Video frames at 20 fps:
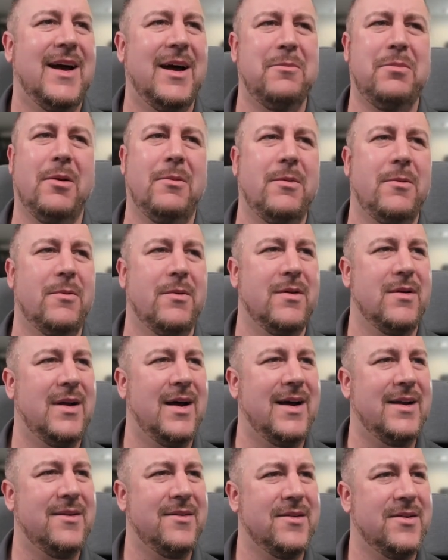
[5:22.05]
I probably wouldn't.
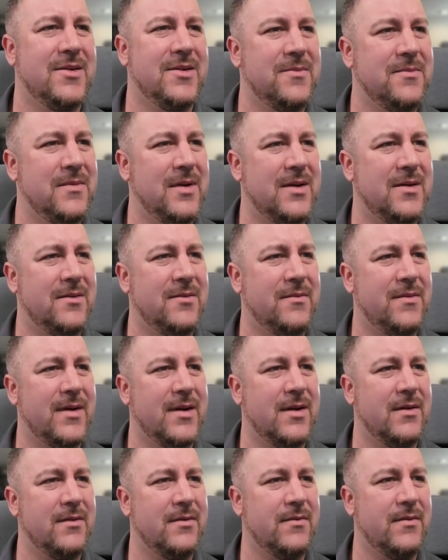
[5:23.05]
I don't know. I don't
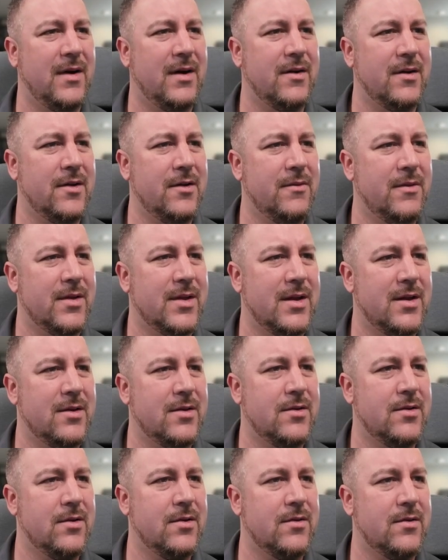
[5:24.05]
think the value is
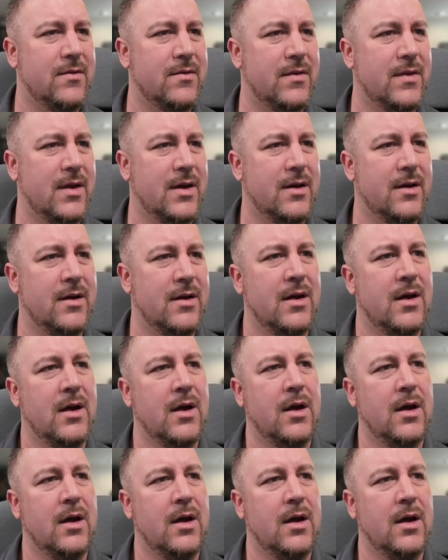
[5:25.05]
in Dutch there.